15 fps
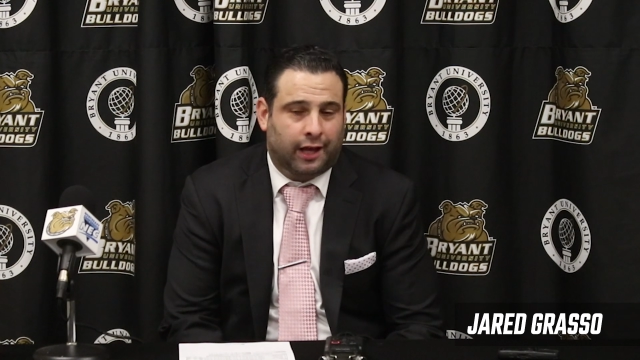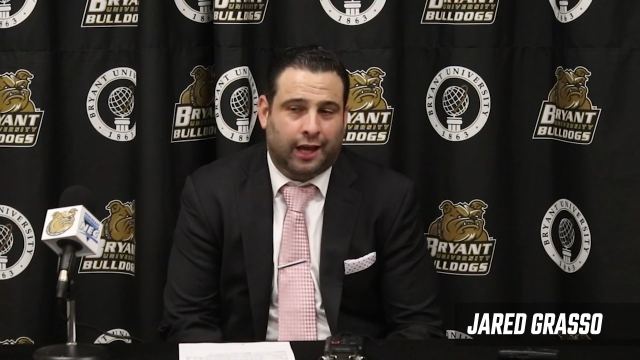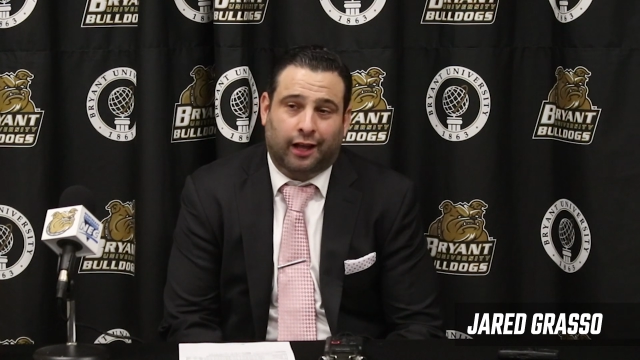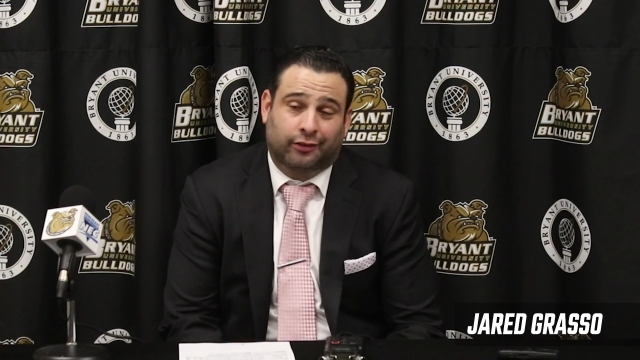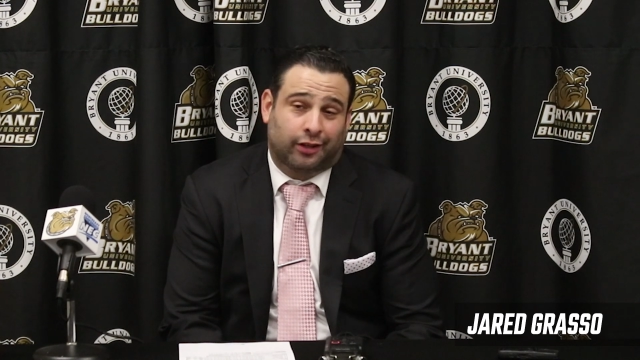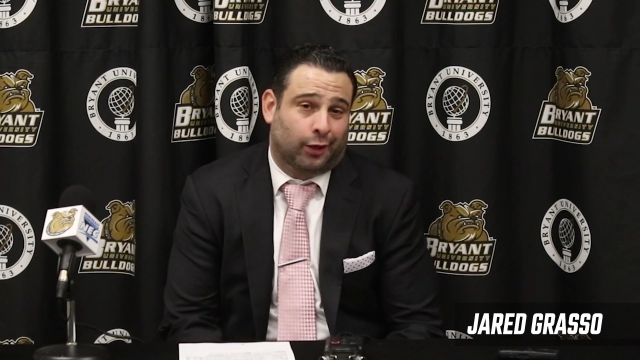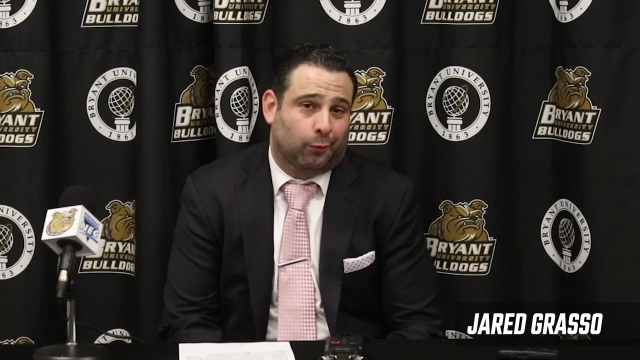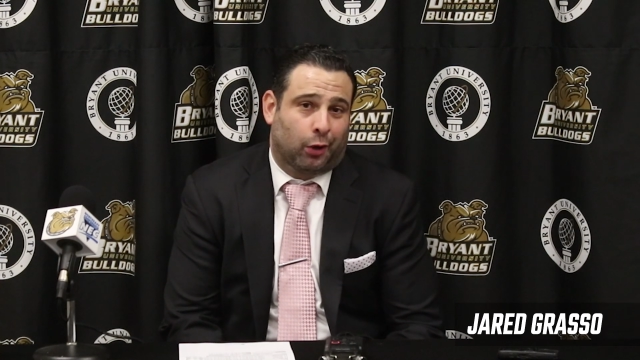Yeah,
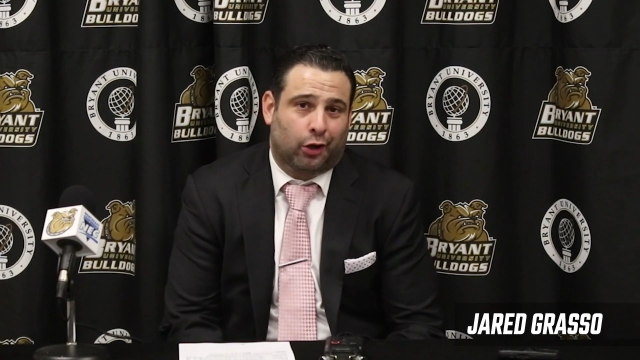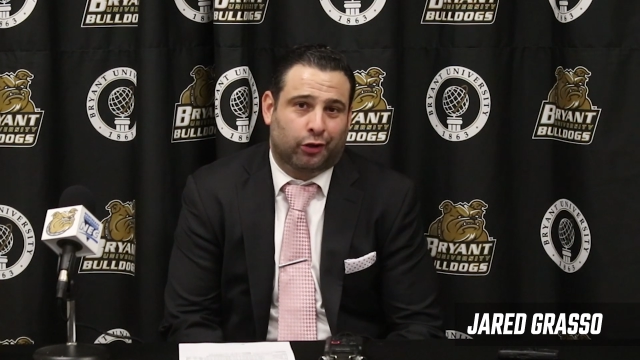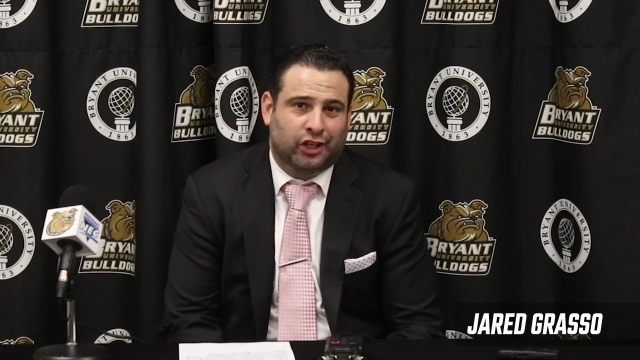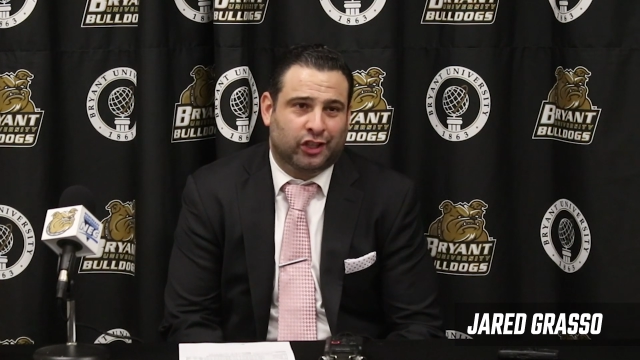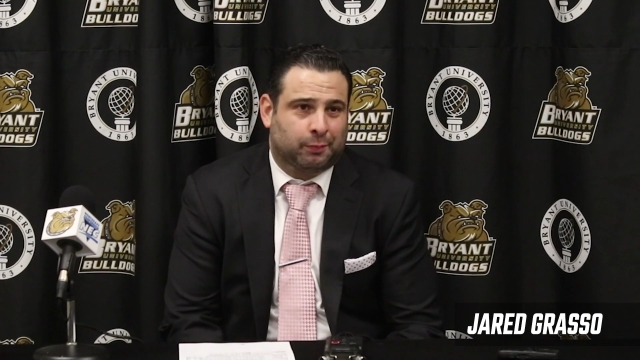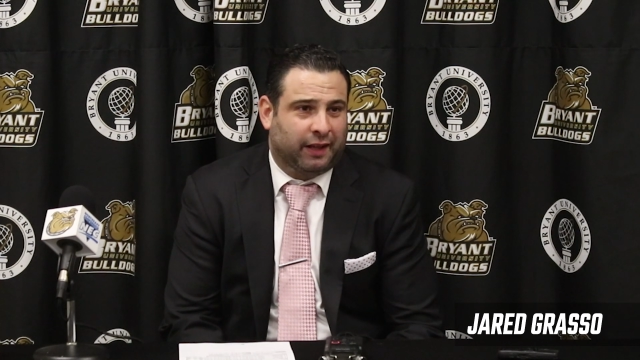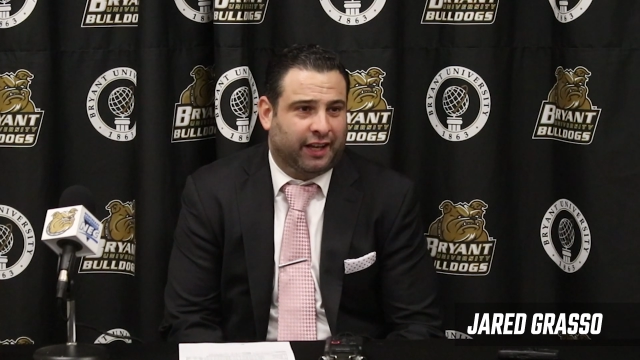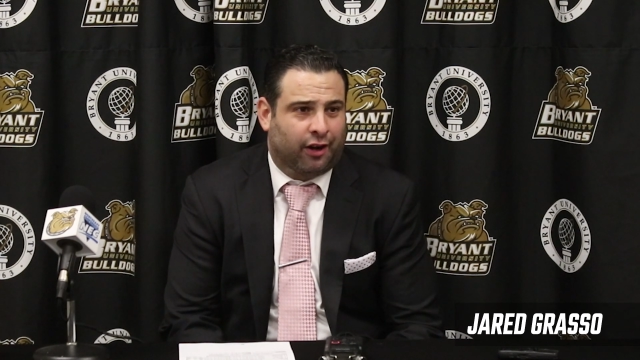I'll tell you what. Our
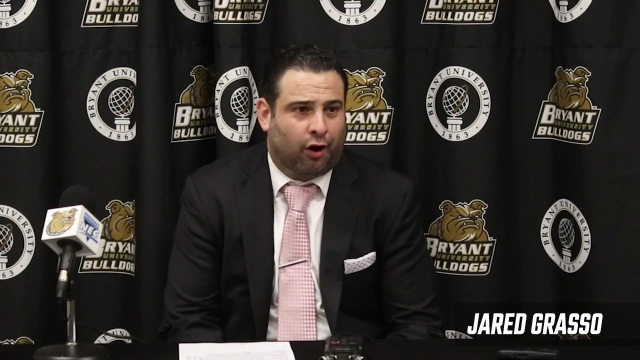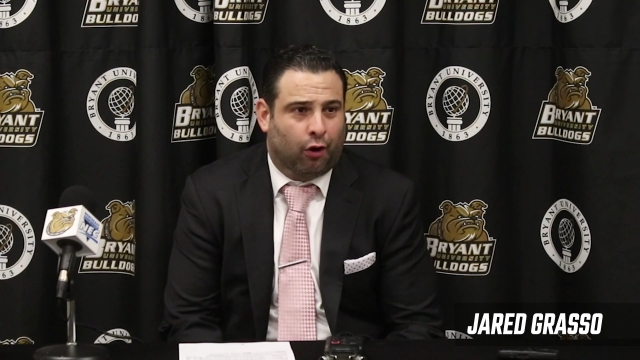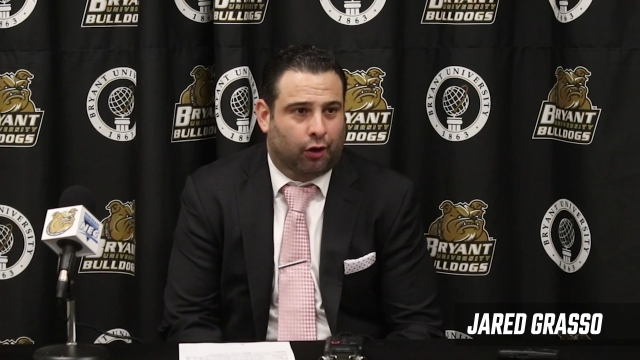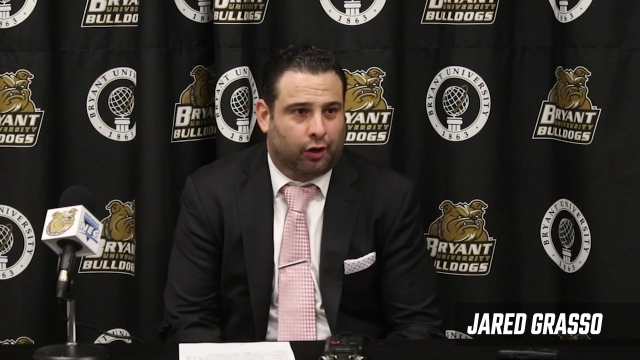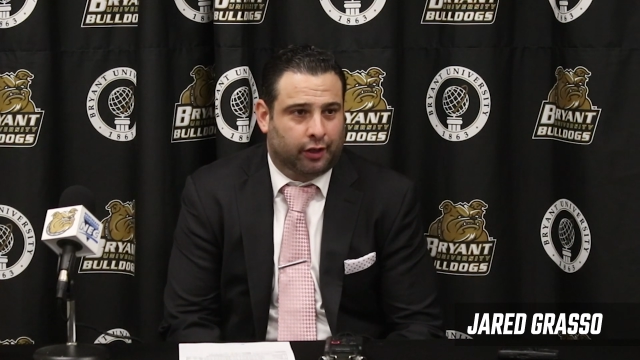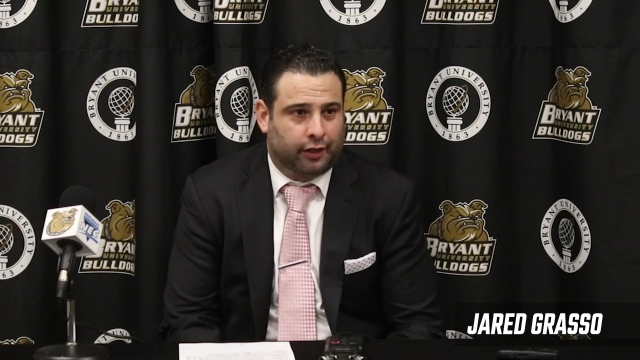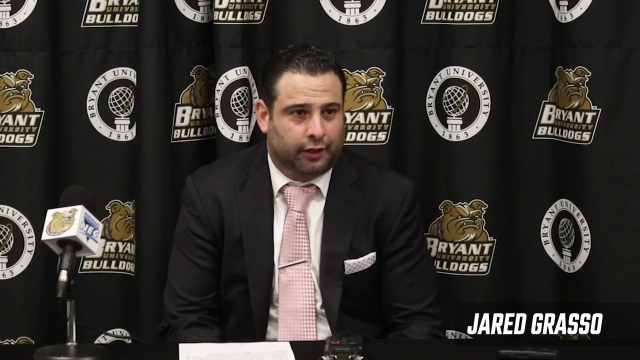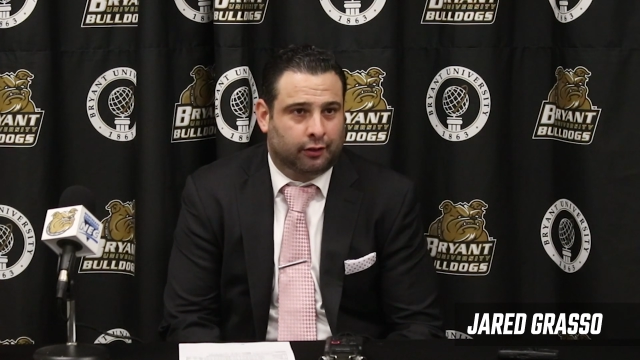kids played
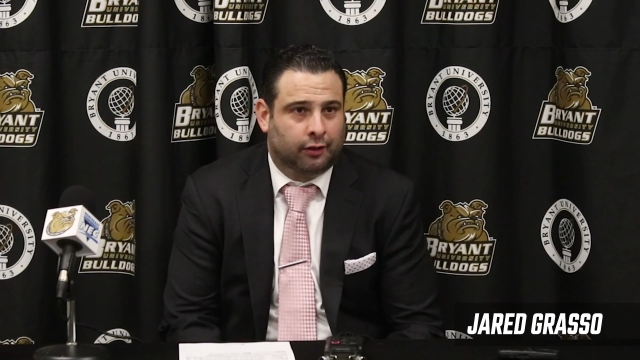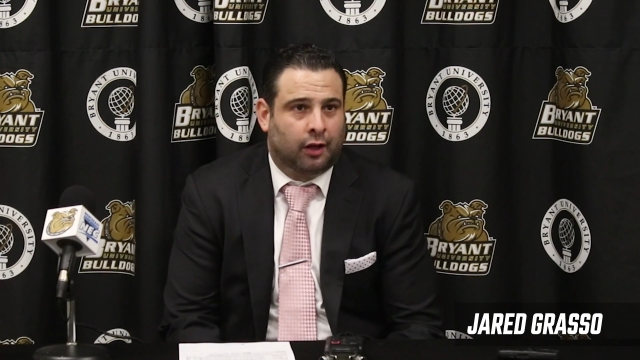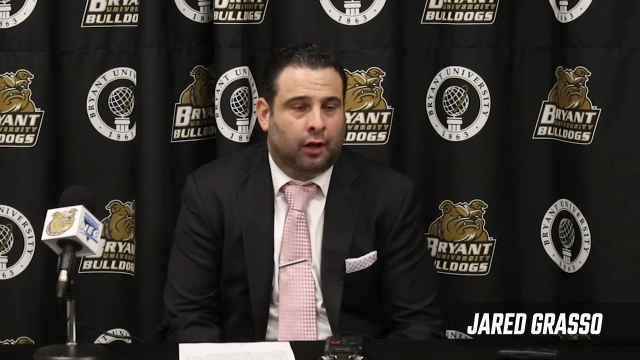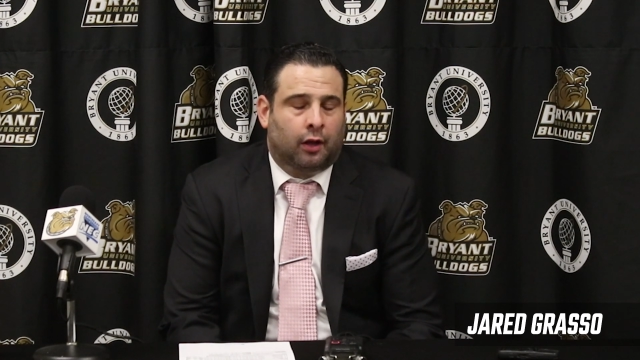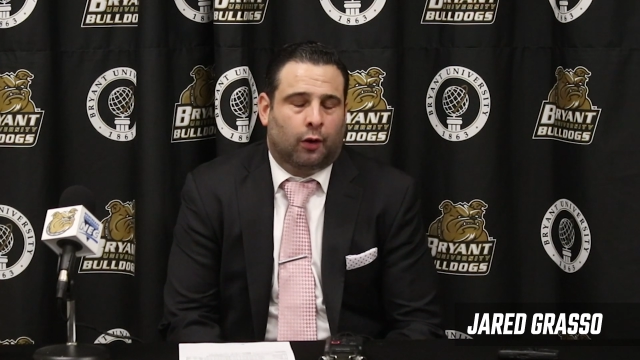hard, and